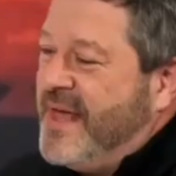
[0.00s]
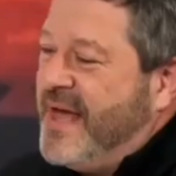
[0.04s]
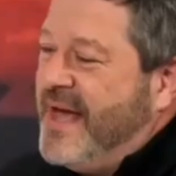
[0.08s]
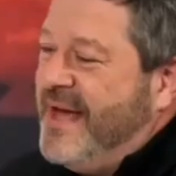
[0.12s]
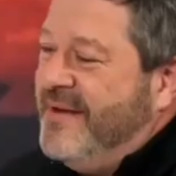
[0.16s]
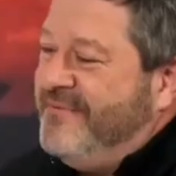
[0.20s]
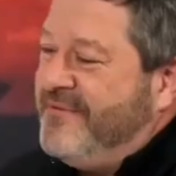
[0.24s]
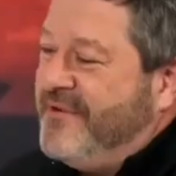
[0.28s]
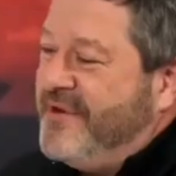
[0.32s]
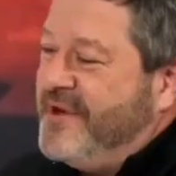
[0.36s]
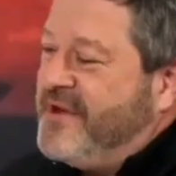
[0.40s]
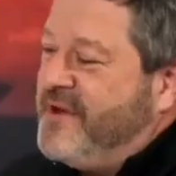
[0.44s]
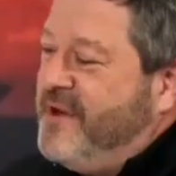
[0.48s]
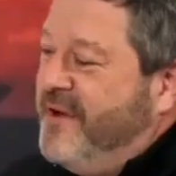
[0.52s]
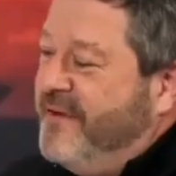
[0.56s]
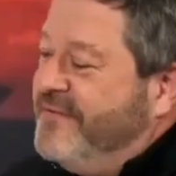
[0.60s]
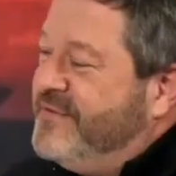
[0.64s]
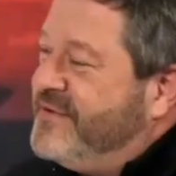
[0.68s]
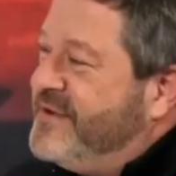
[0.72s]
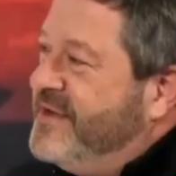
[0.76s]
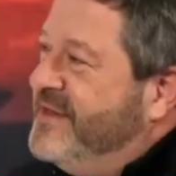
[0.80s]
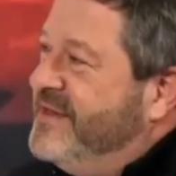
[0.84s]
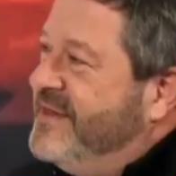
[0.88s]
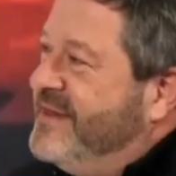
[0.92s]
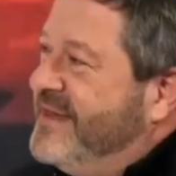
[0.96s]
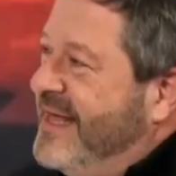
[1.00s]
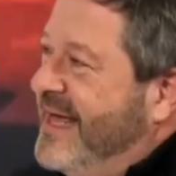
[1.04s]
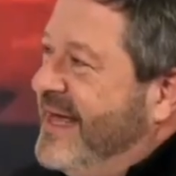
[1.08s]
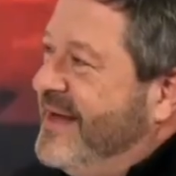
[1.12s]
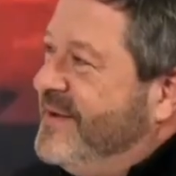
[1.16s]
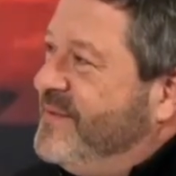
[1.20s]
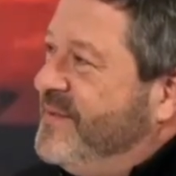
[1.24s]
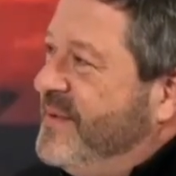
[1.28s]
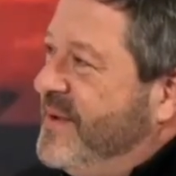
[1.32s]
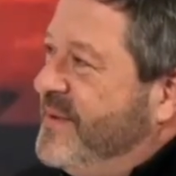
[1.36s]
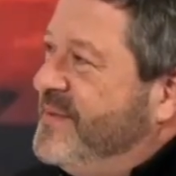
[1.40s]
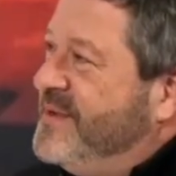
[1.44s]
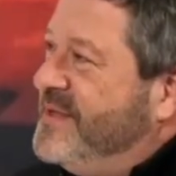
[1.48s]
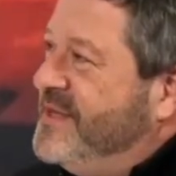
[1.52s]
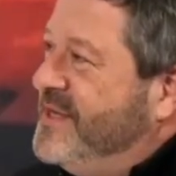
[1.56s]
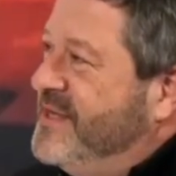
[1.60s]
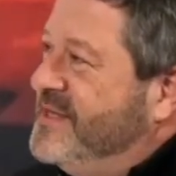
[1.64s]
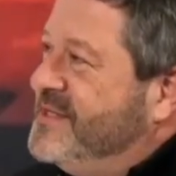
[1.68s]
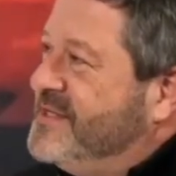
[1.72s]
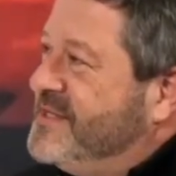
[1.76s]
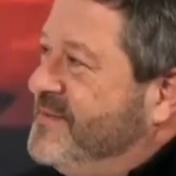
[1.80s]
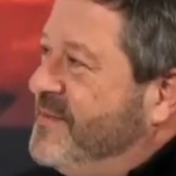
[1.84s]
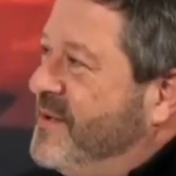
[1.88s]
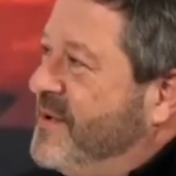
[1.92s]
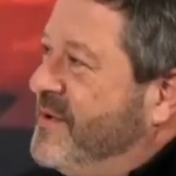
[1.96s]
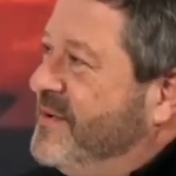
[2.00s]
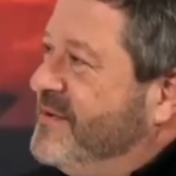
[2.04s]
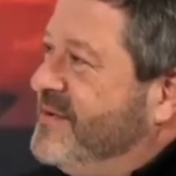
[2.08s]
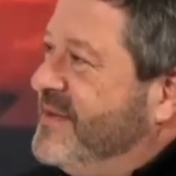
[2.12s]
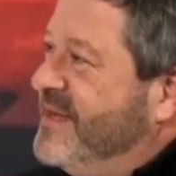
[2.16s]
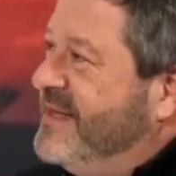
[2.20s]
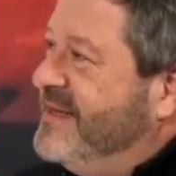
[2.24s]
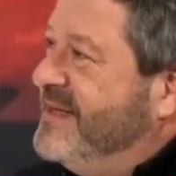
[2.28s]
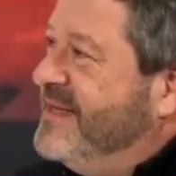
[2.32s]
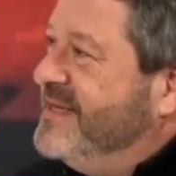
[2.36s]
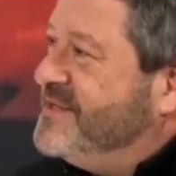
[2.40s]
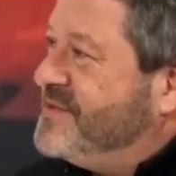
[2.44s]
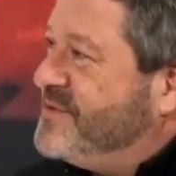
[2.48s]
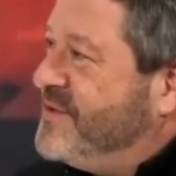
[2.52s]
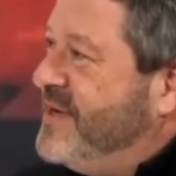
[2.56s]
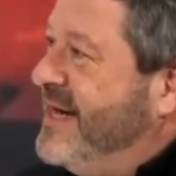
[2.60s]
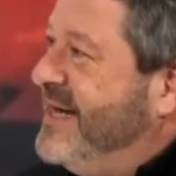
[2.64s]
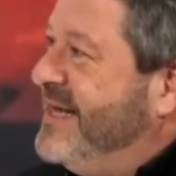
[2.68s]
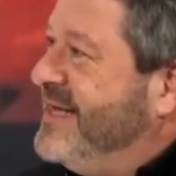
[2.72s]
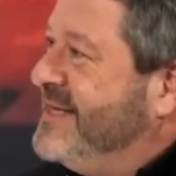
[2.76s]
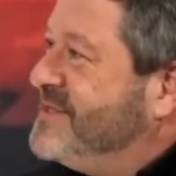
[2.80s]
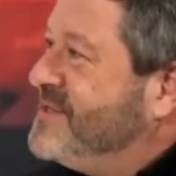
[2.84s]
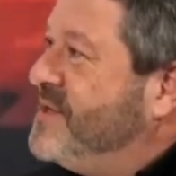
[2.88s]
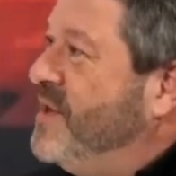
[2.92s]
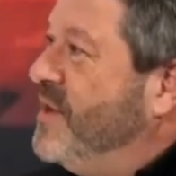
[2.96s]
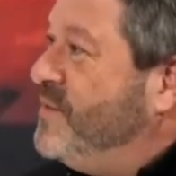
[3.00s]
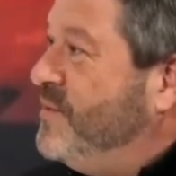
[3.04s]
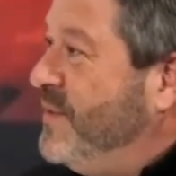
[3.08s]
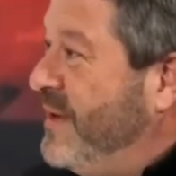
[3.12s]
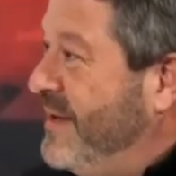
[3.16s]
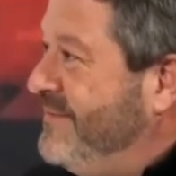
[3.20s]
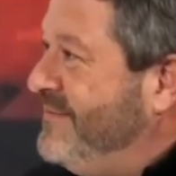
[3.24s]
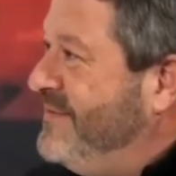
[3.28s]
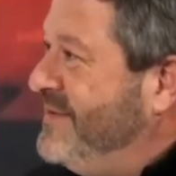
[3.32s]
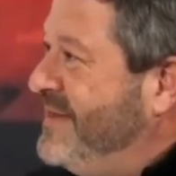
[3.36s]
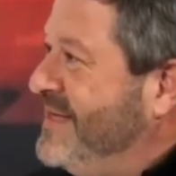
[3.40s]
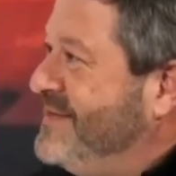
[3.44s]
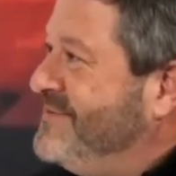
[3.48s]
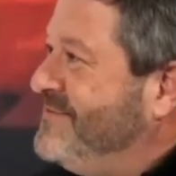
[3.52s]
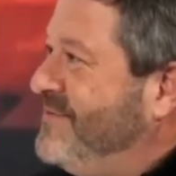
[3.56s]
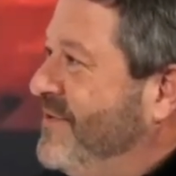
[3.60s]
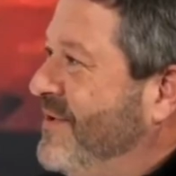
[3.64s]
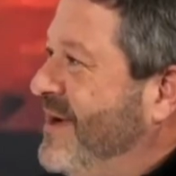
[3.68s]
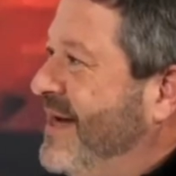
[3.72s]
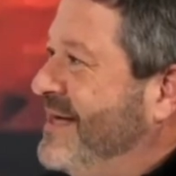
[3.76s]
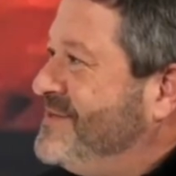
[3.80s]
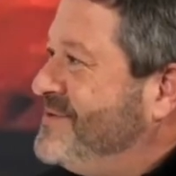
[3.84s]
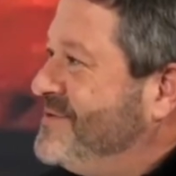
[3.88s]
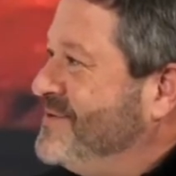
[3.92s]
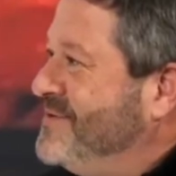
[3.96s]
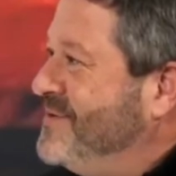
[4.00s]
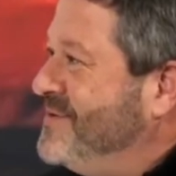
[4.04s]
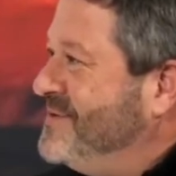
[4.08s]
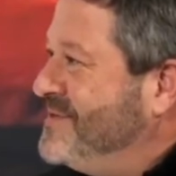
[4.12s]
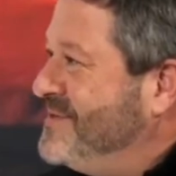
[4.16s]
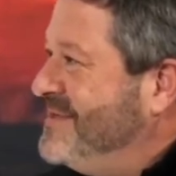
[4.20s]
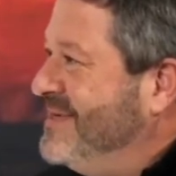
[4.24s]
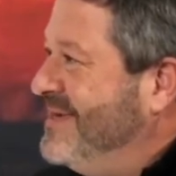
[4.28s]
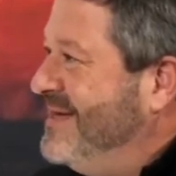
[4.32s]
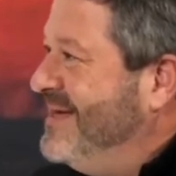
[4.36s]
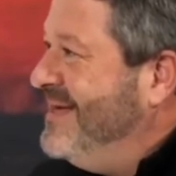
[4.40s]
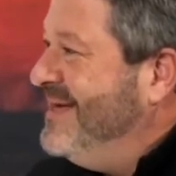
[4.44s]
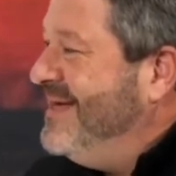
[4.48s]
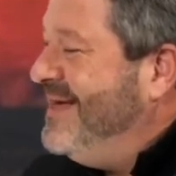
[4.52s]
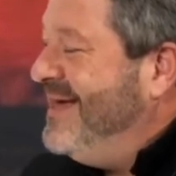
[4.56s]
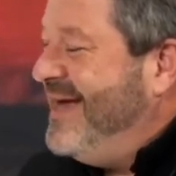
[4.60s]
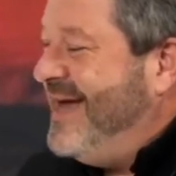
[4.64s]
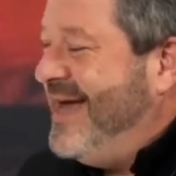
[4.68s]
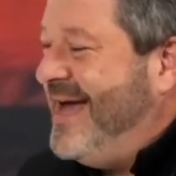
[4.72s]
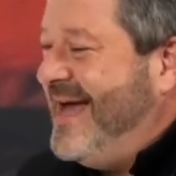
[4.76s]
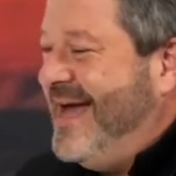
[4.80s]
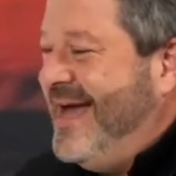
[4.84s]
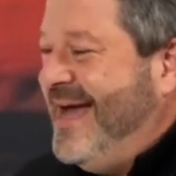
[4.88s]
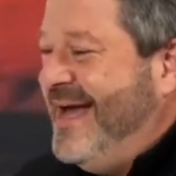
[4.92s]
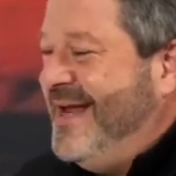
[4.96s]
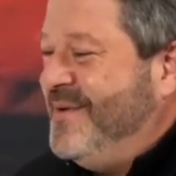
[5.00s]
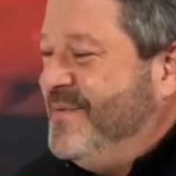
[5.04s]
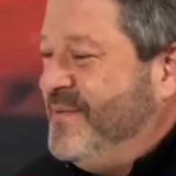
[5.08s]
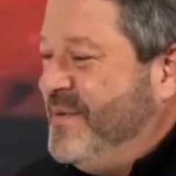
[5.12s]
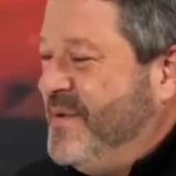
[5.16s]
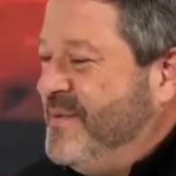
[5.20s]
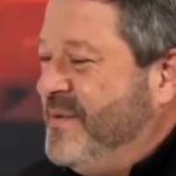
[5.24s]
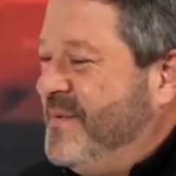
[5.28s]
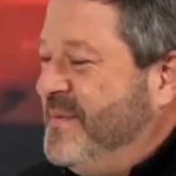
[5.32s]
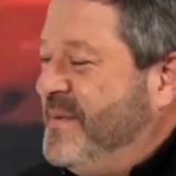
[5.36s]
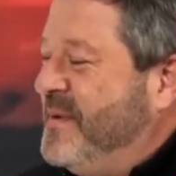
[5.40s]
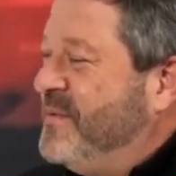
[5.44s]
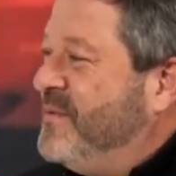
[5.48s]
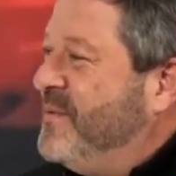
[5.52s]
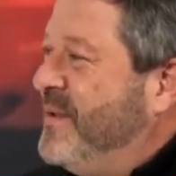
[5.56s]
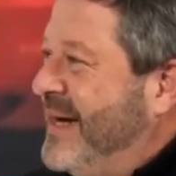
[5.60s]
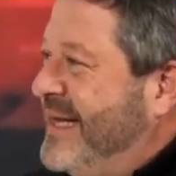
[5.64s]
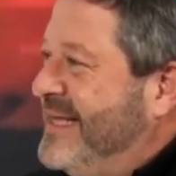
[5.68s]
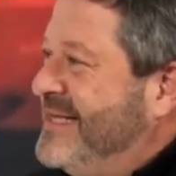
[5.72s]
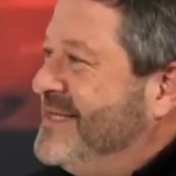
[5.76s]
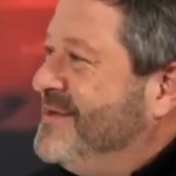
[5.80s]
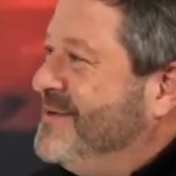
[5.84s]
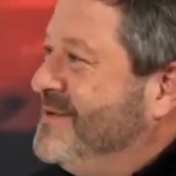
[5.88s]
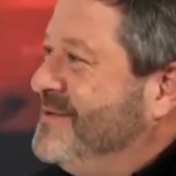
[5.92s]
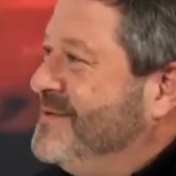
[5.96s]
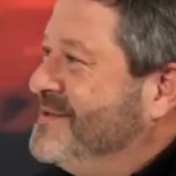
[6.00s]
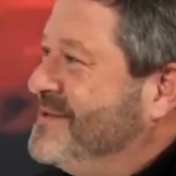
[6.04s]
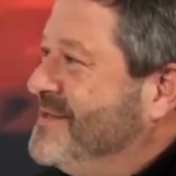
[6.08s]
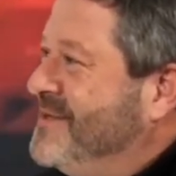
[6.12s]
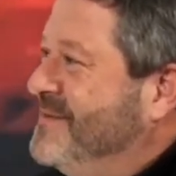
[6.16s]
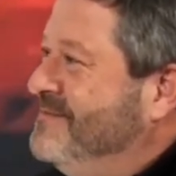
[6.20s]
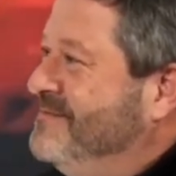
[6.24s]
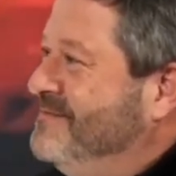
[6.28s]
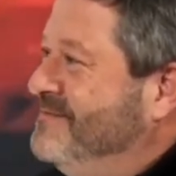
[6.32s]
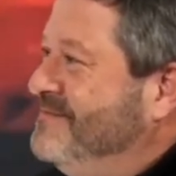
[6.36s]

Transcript: I'm very confident that we will learn tomorrow that this training has gone well for these 4 astronauts, and we will be ready to launch them.